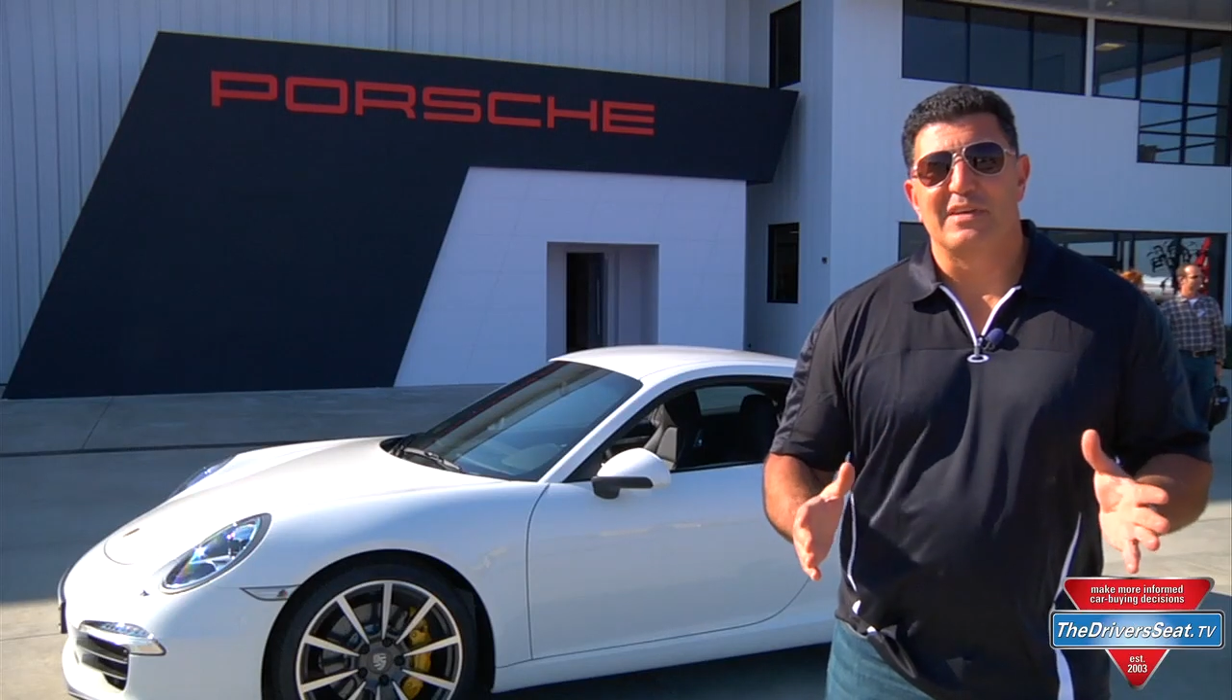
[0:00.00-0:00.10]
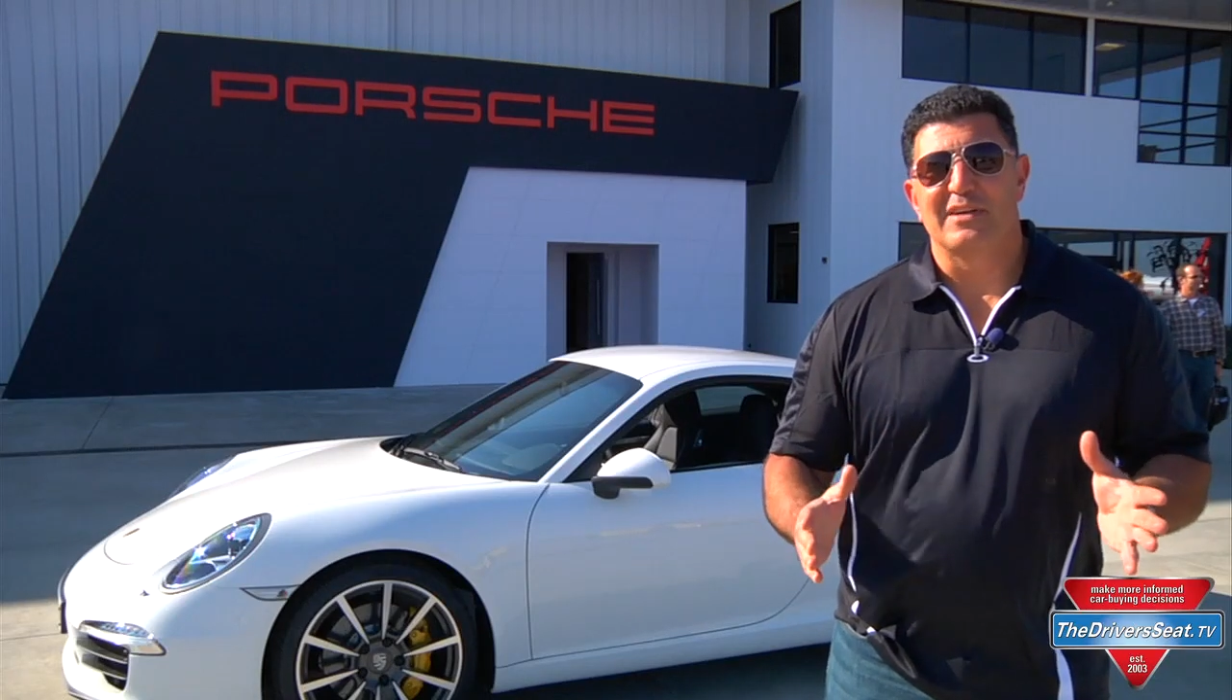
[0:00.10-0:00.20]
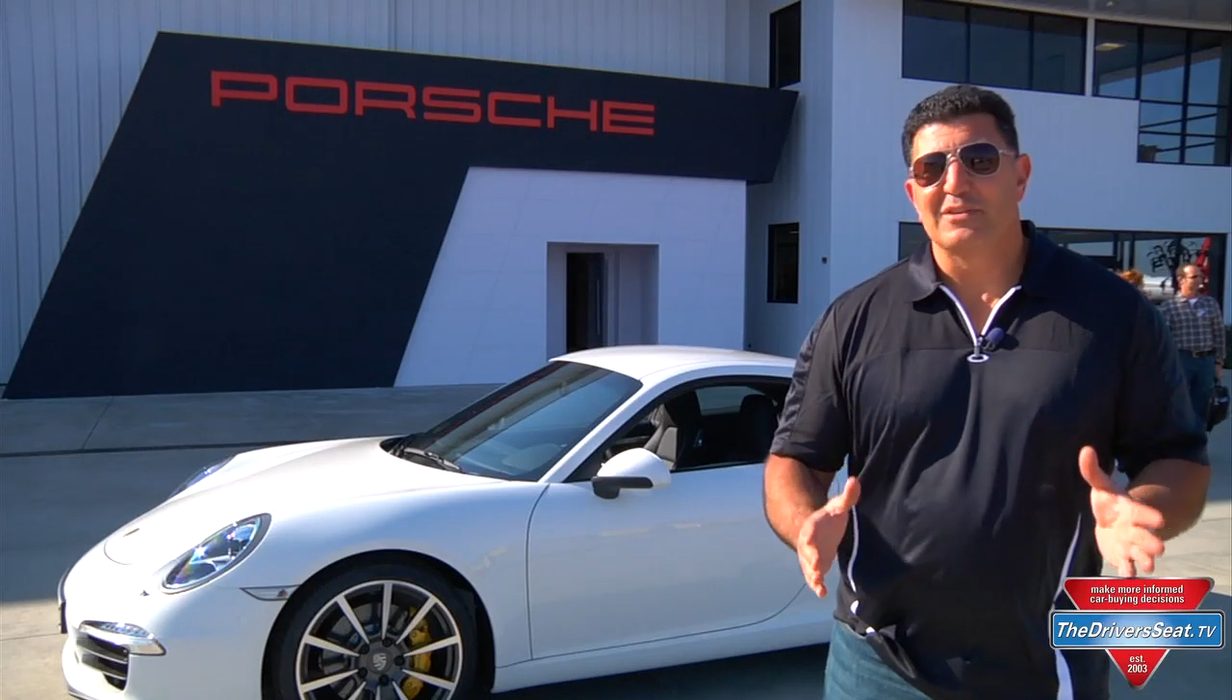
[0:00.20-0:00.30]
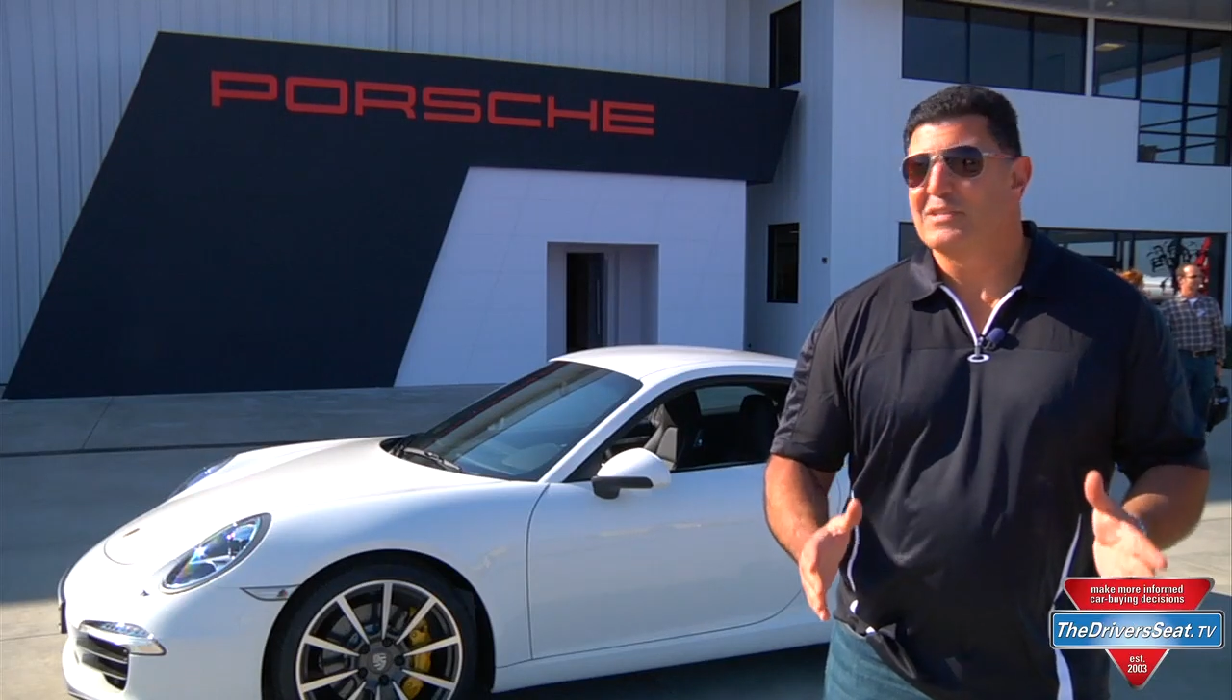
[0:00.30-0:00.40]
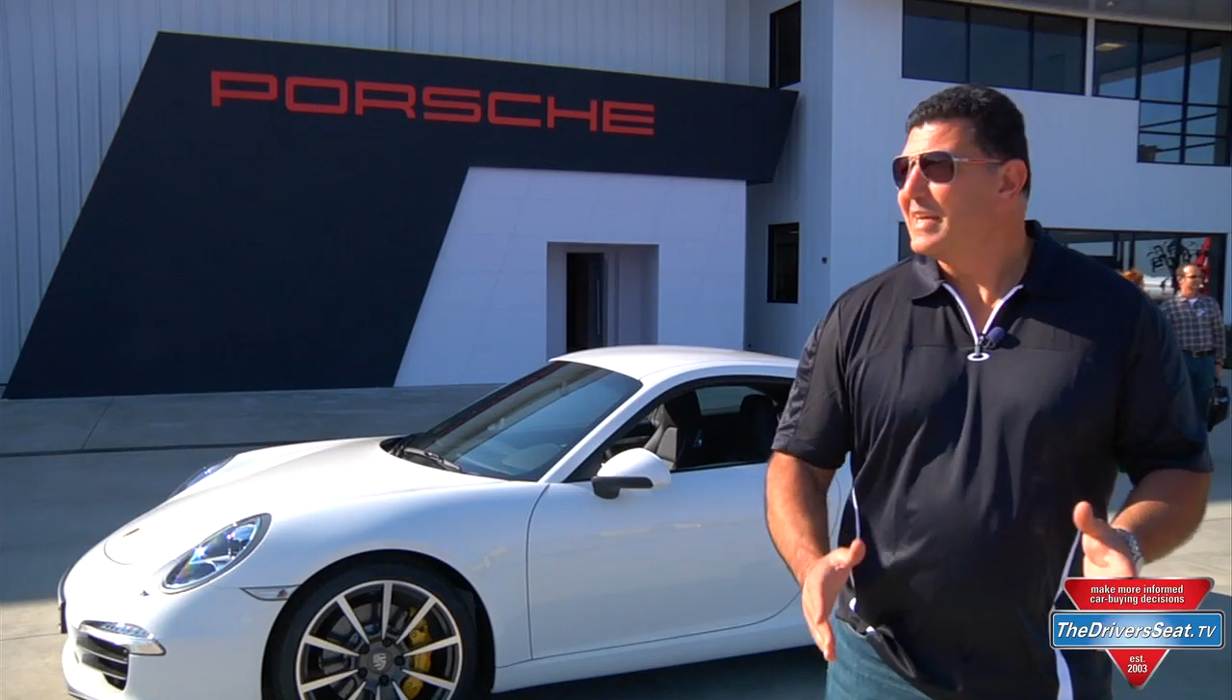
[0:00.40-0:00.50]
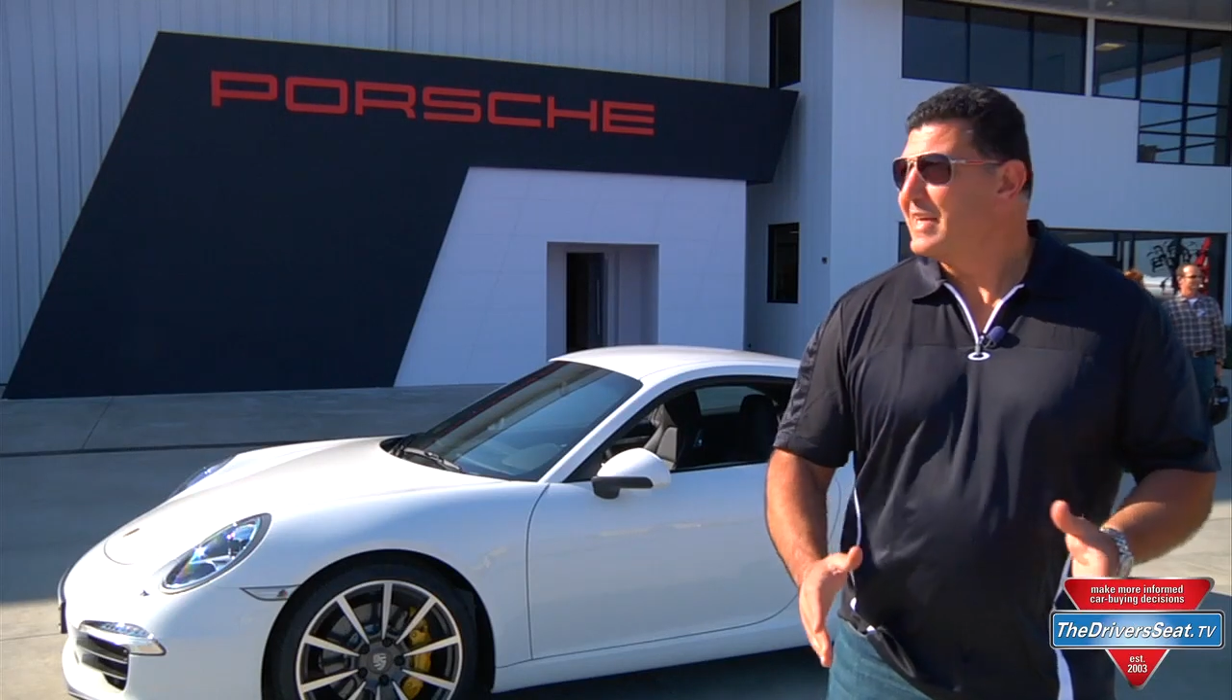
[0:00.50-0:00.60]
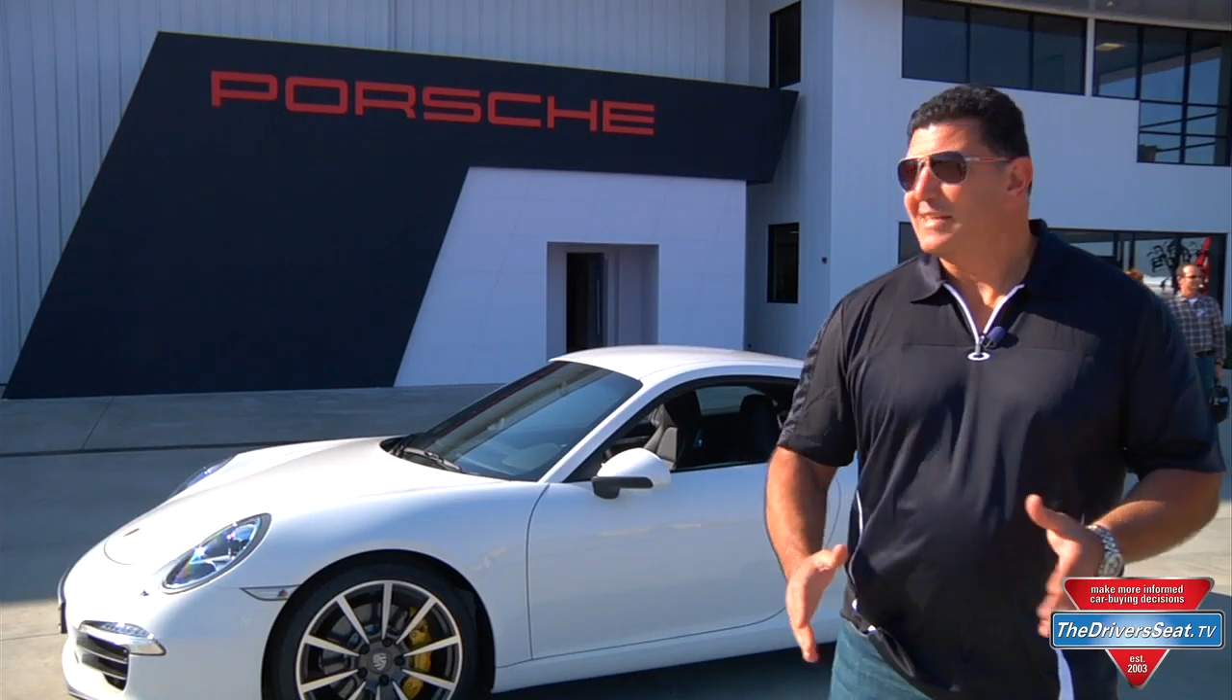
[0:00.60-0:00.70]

years,